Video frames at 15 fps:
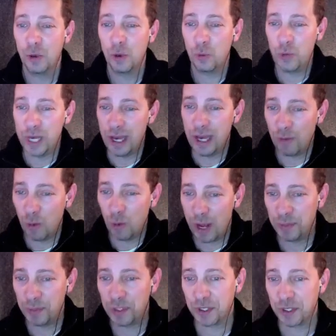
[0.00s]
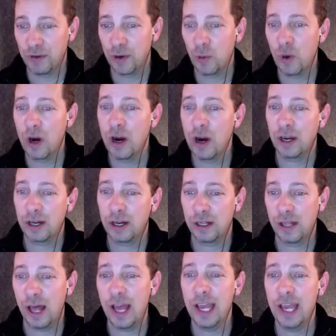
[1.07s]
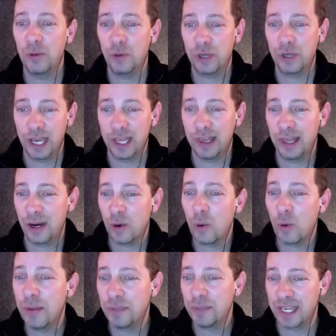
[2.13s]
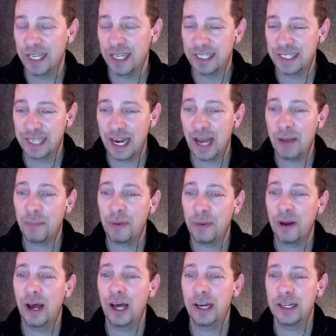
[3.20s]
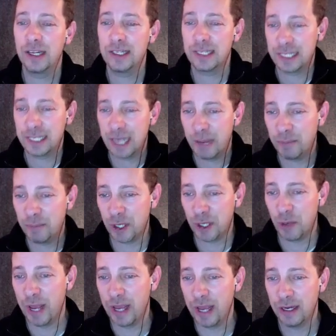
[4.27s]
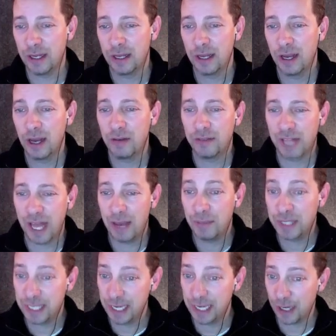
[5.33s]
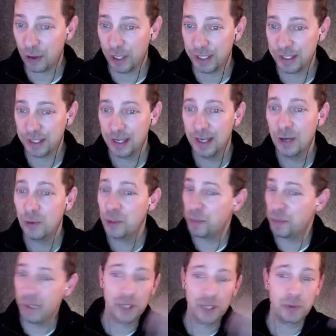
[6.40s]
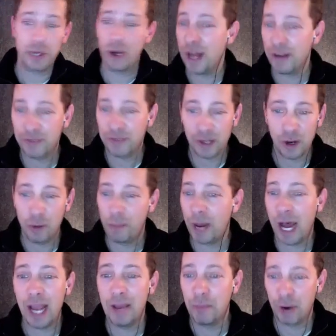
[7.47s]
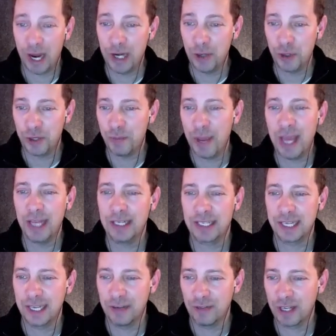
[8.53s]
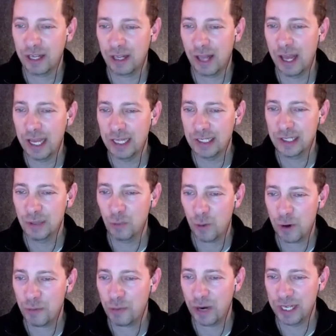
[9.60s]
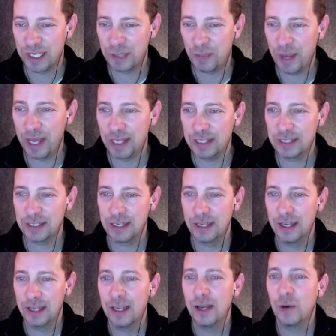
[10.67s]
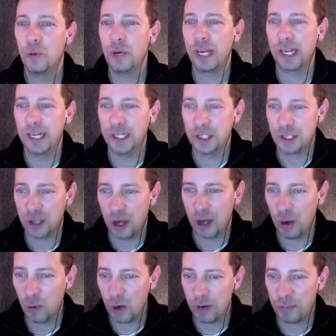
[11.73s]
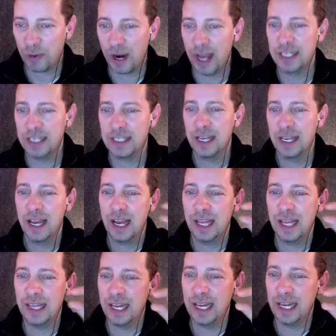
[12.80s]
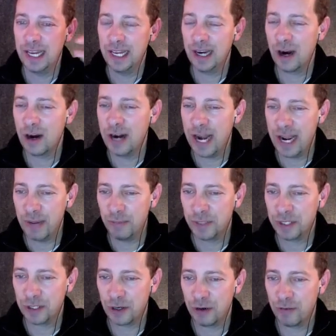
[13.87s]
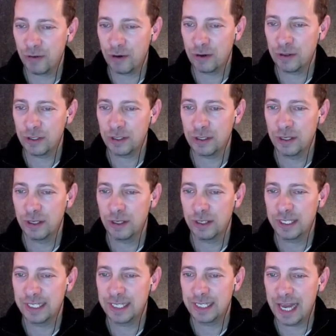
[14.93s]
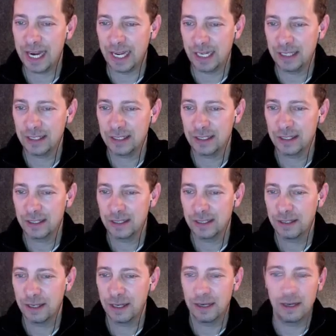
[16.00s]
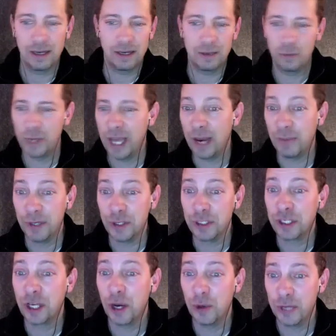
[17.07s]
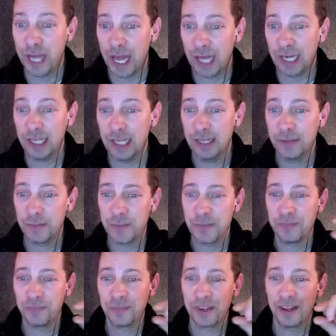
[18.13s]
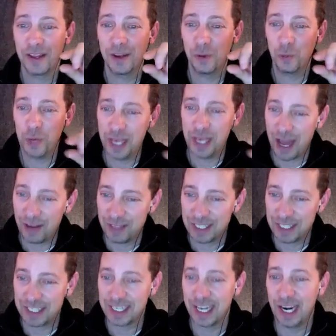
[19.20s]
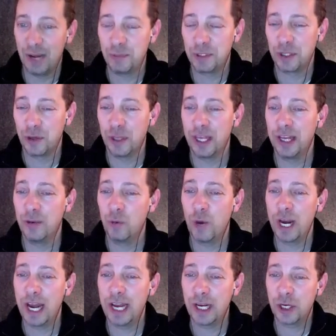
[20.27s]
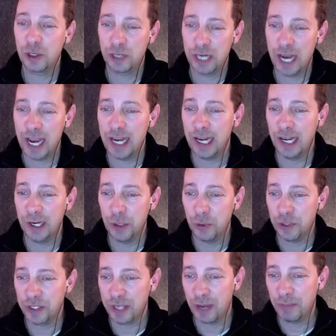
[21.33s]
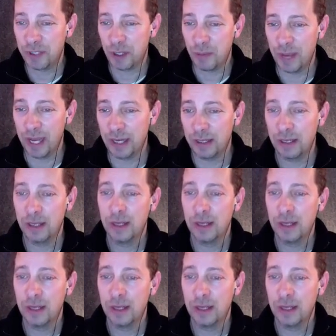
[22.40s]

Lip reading: we have a web server where a client will get their website set up on a subdomain of Lab Secrets, which means we don't have to go buy a brand new domain to give the client some WordPress space. We can install WordPress, and then in our name server's settings, we happen to use GoDaddy, we have it set up so that when I create a new subdomain,